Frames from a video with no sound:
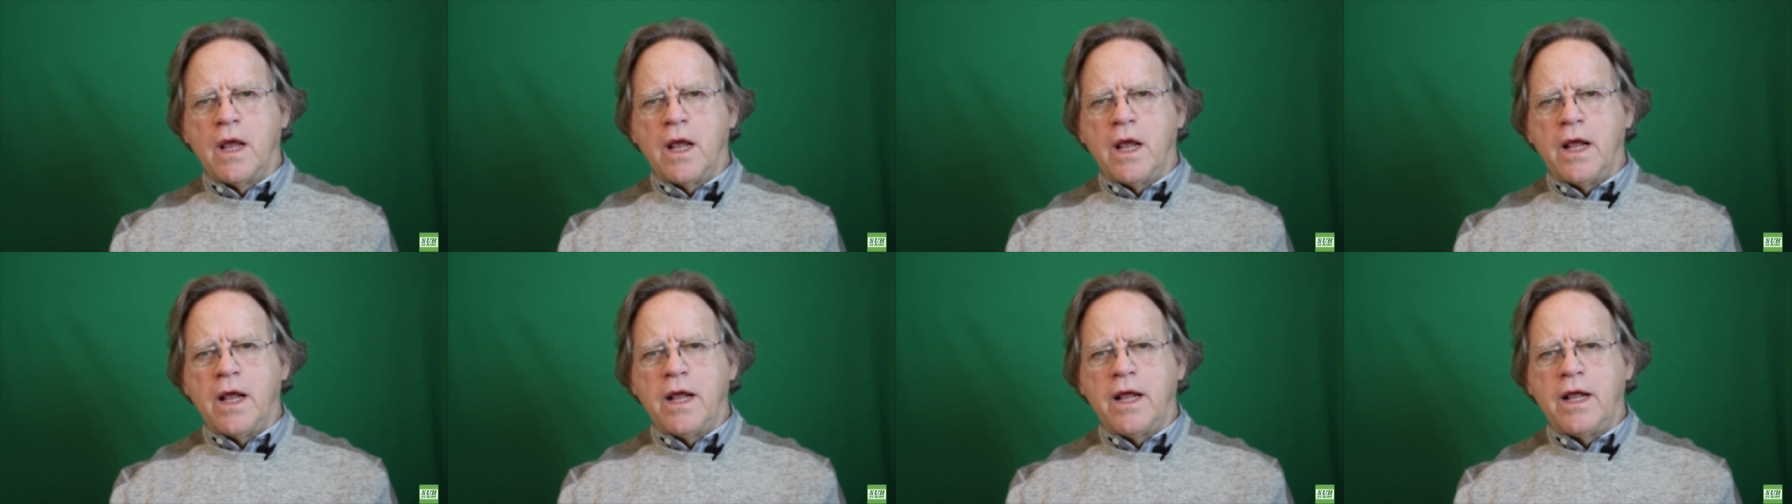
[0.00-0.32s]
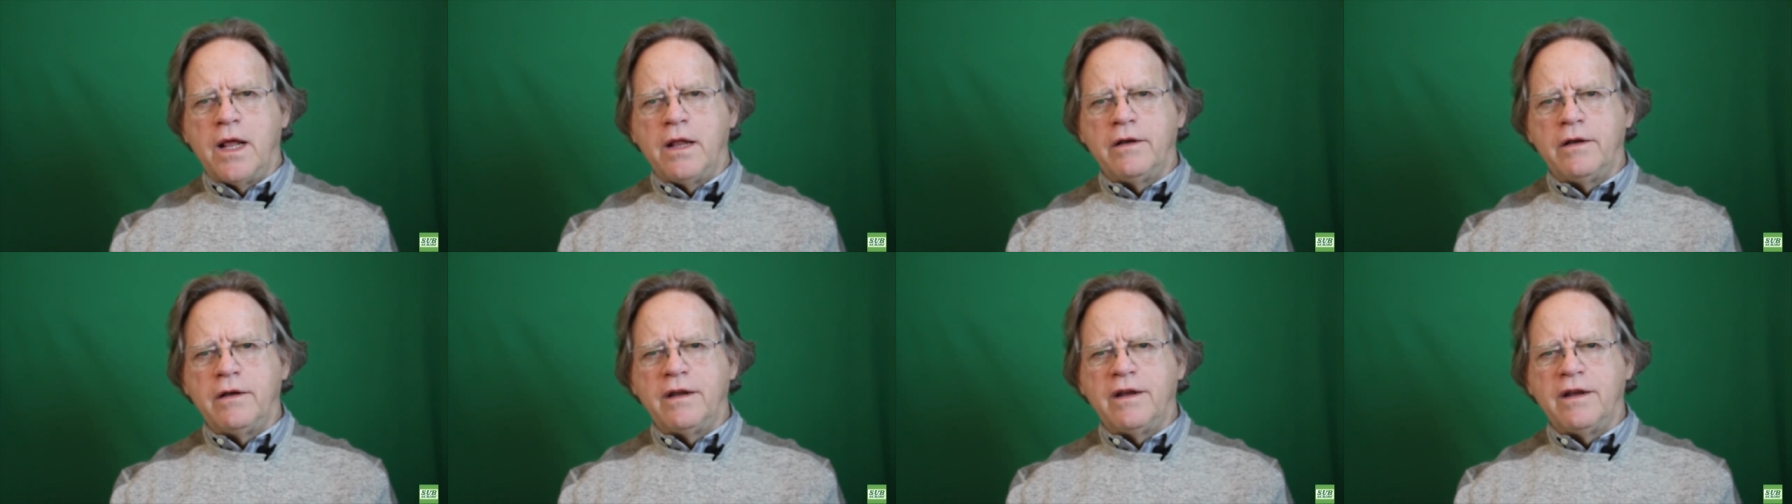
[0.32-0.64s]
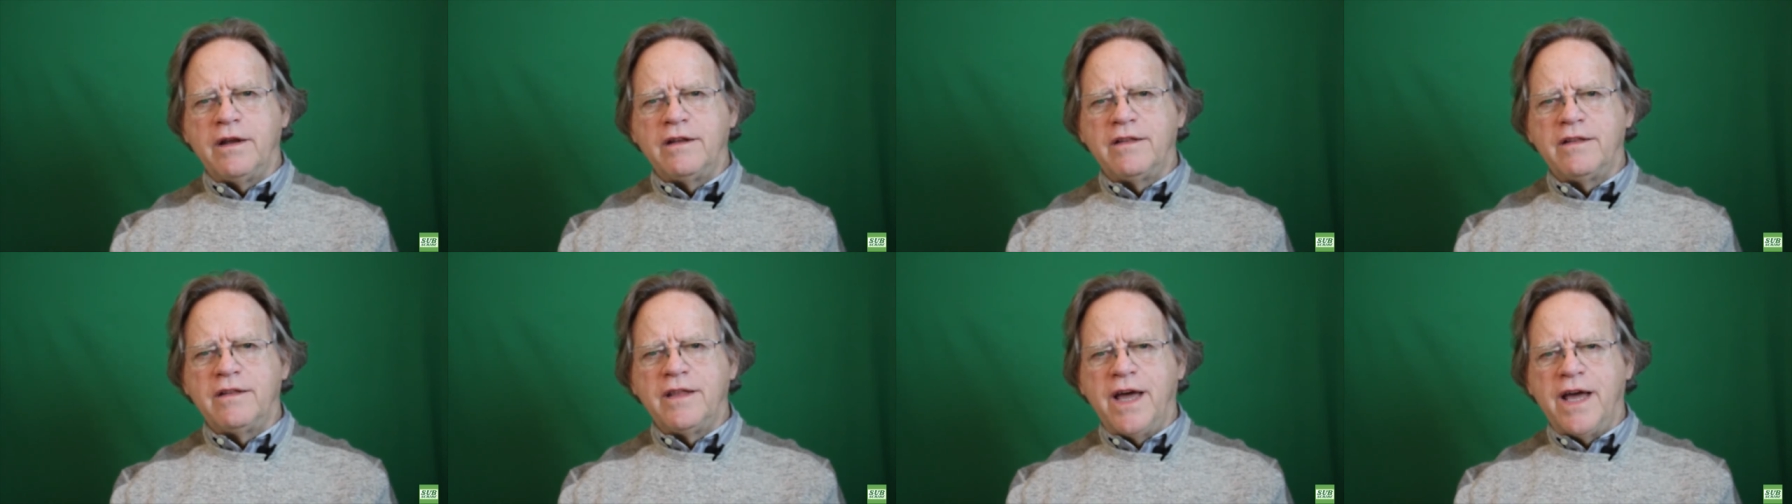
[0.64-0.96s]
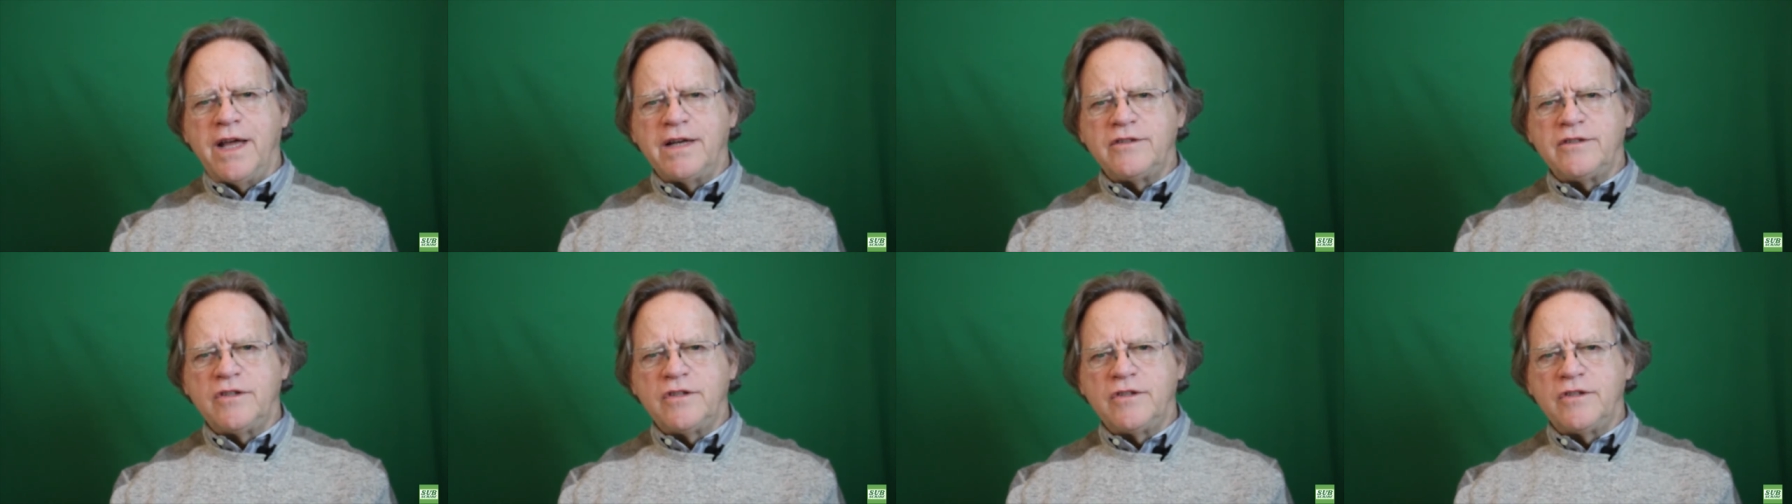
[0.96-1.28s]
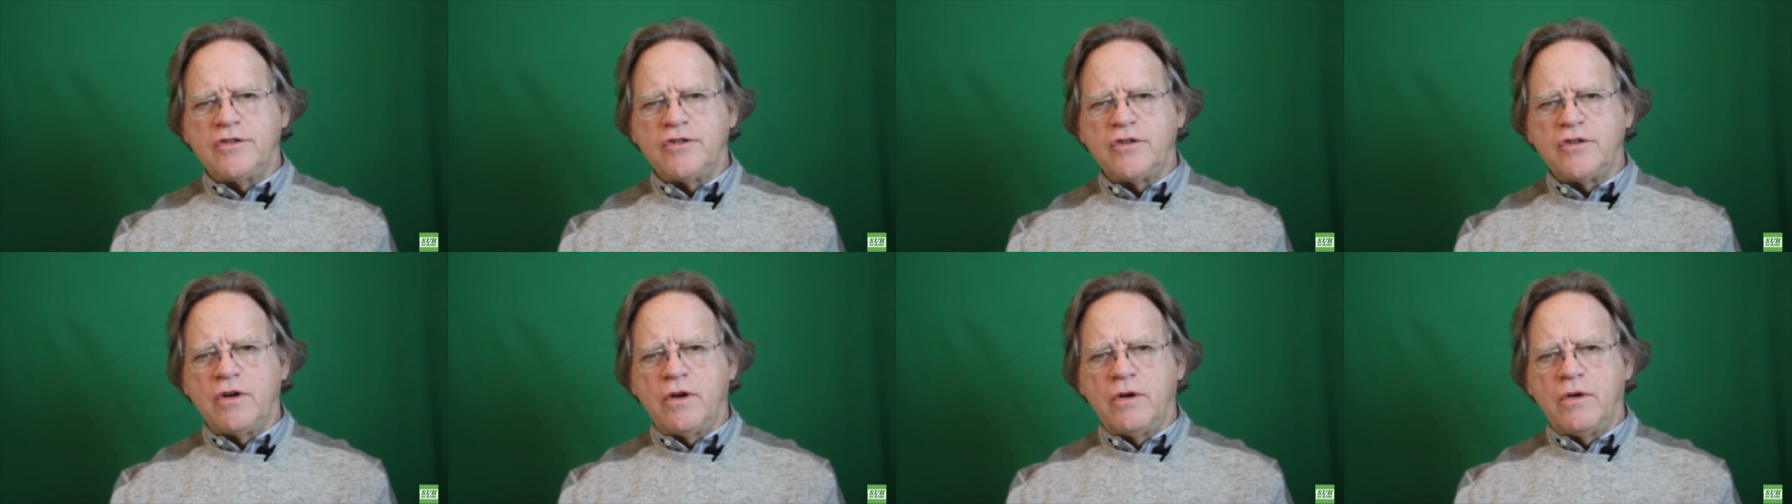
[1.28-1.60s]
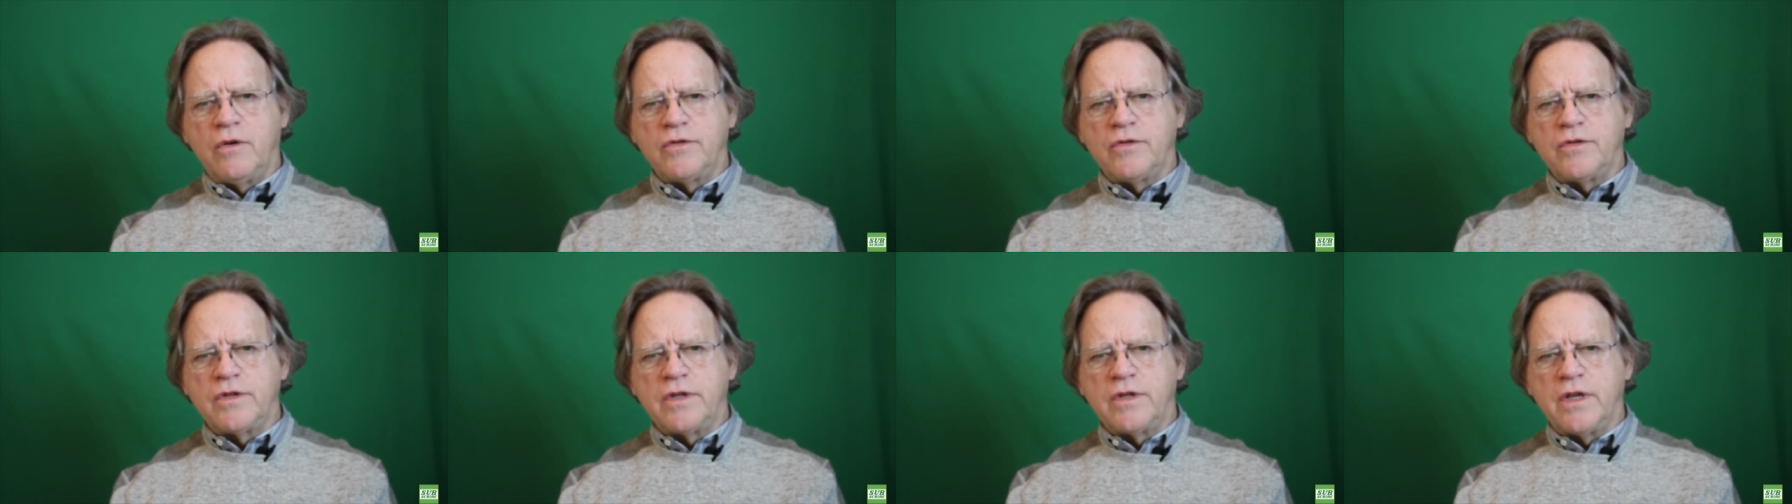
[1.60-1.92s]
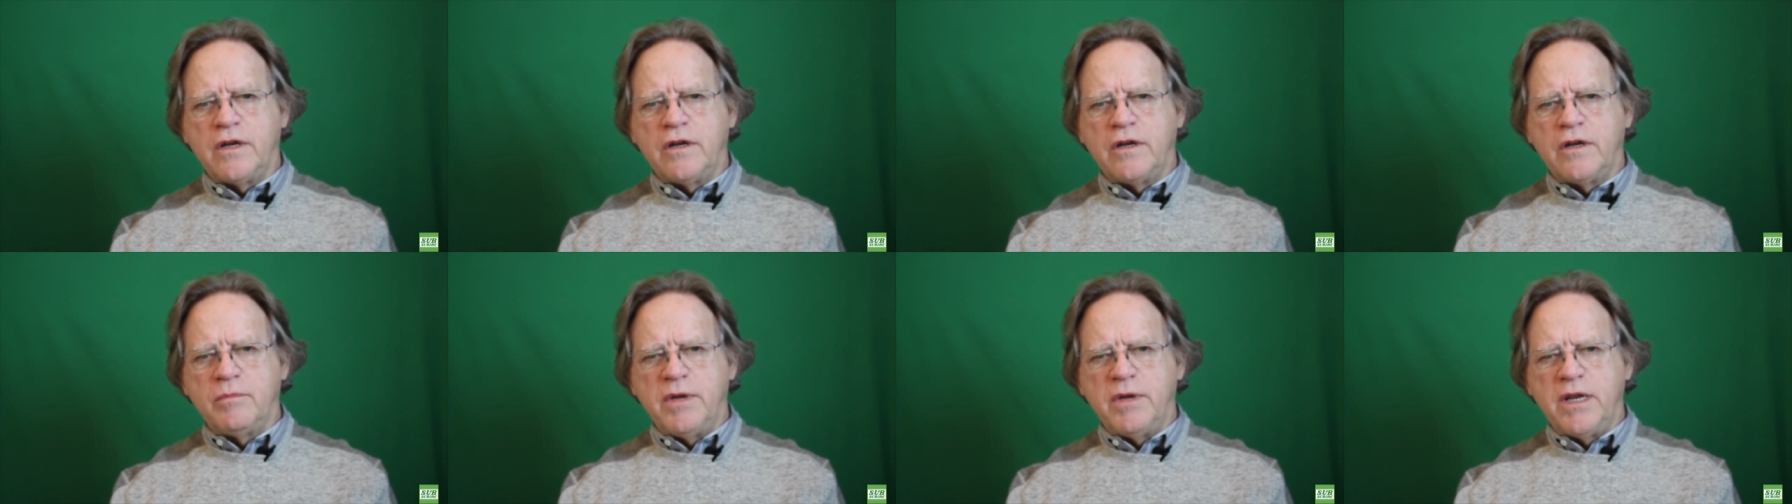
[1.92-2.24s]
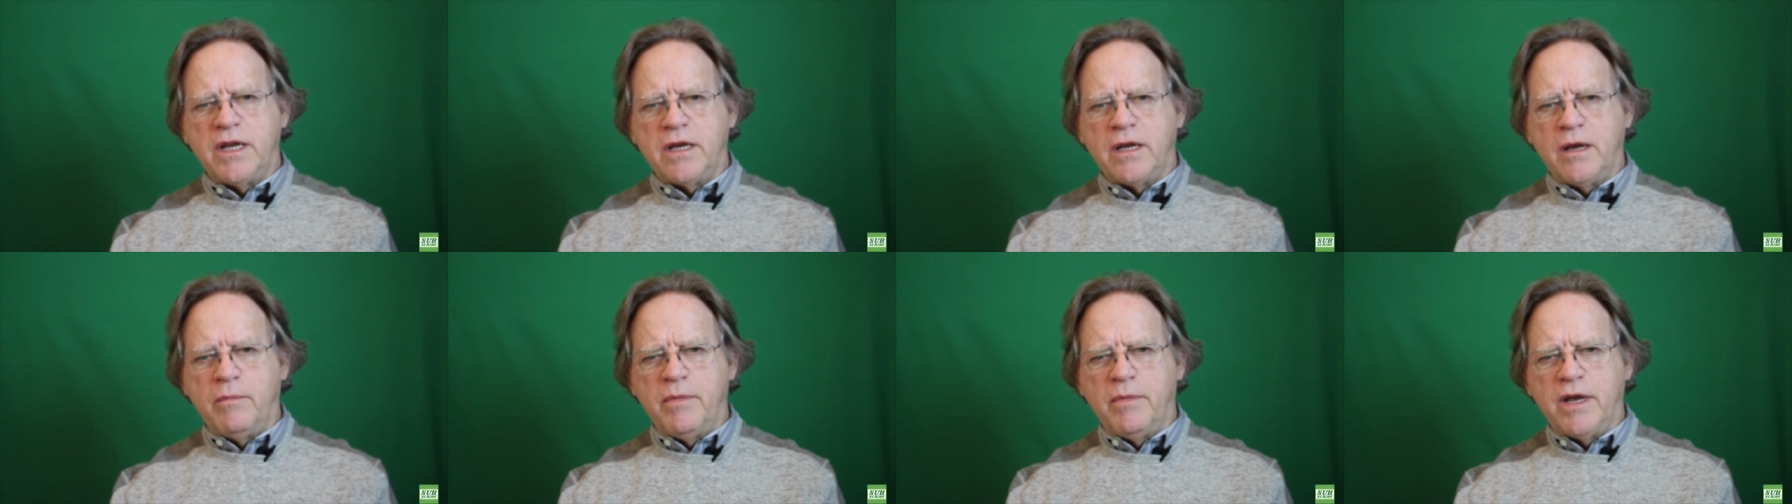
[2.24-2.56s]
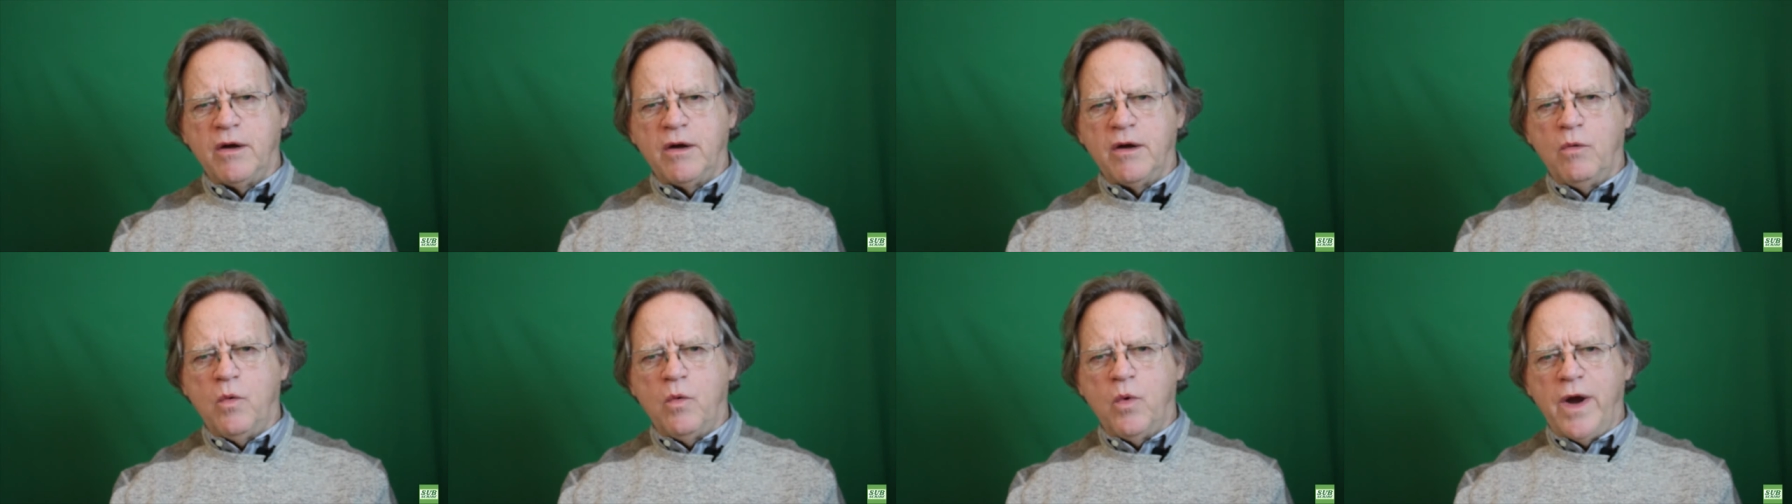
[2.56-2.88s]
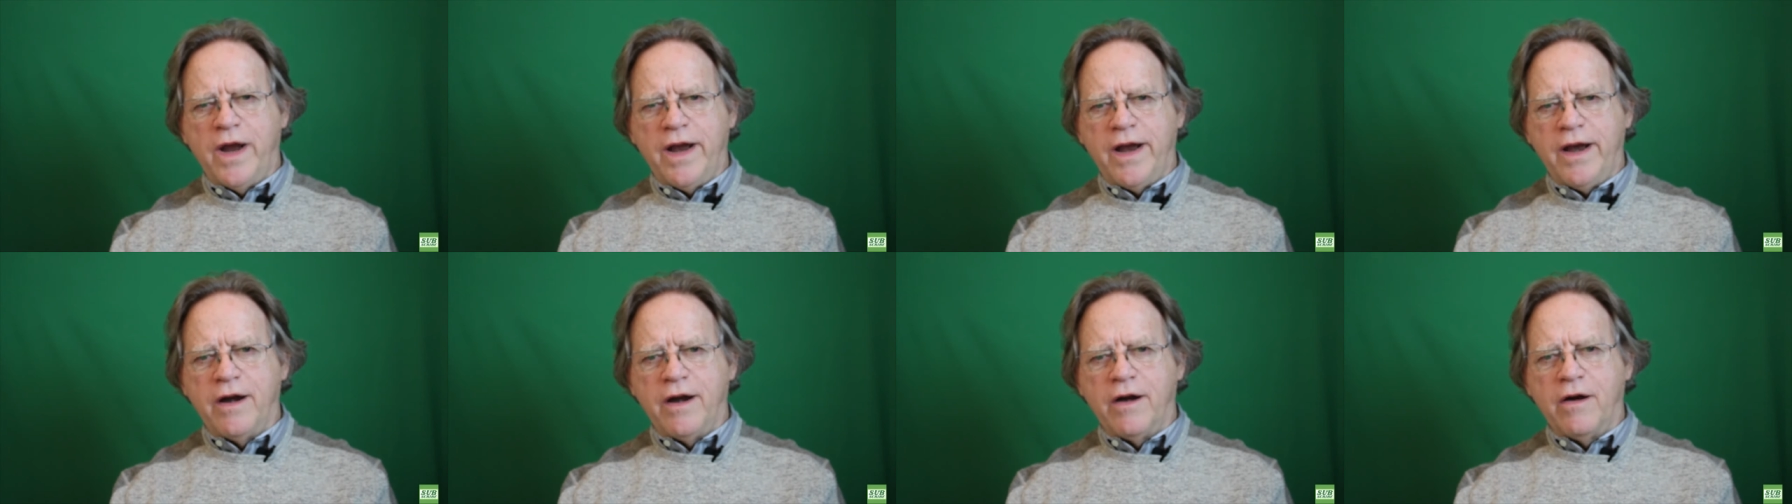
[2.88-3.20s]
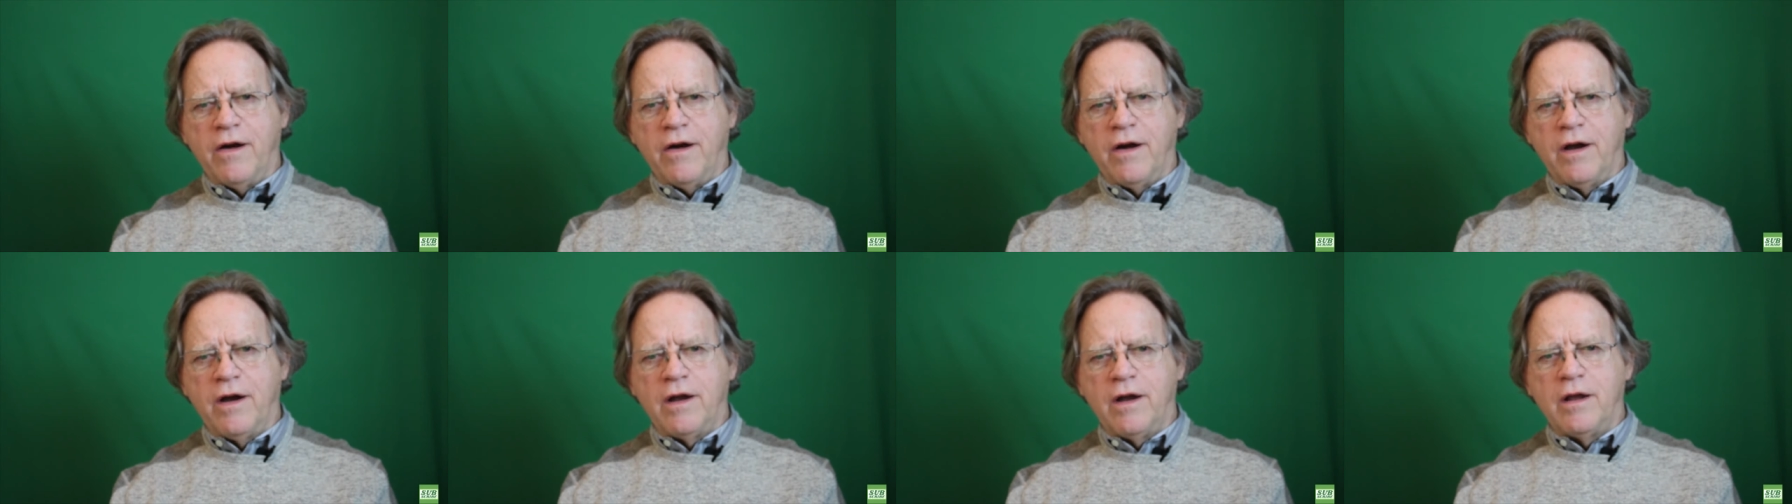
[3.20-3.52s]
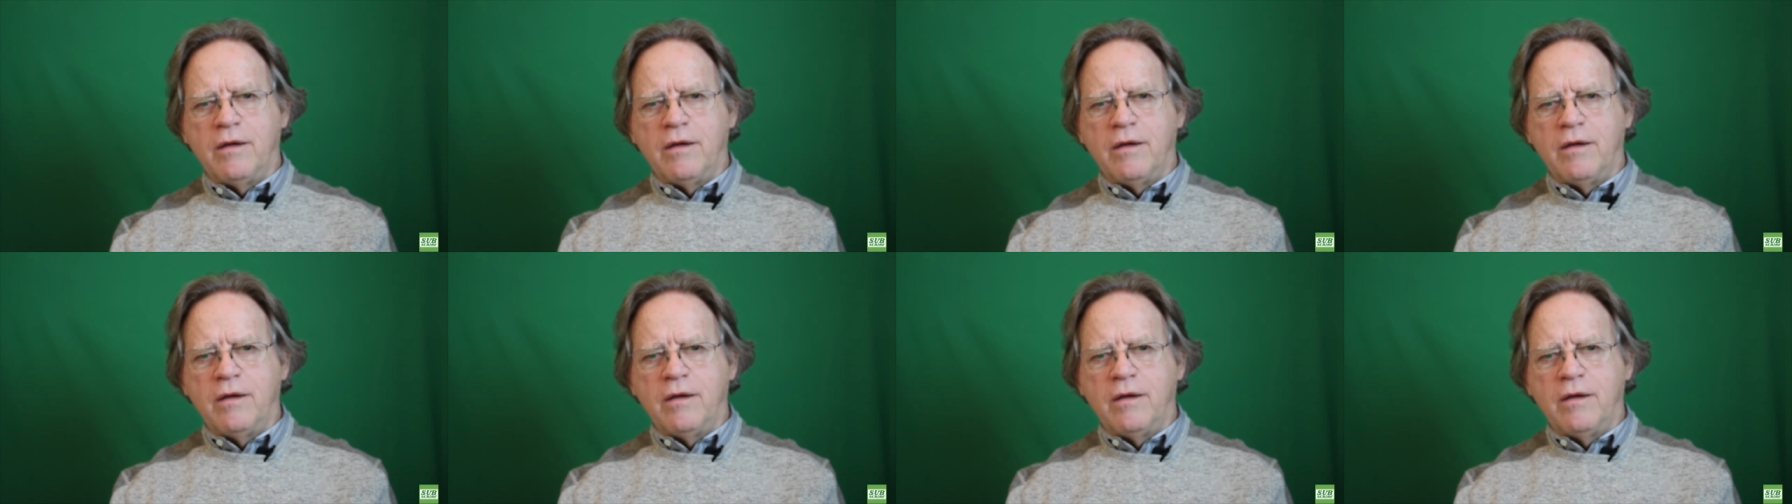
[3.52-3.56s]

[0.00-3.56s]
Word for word: And that just shows that you're becoming aware,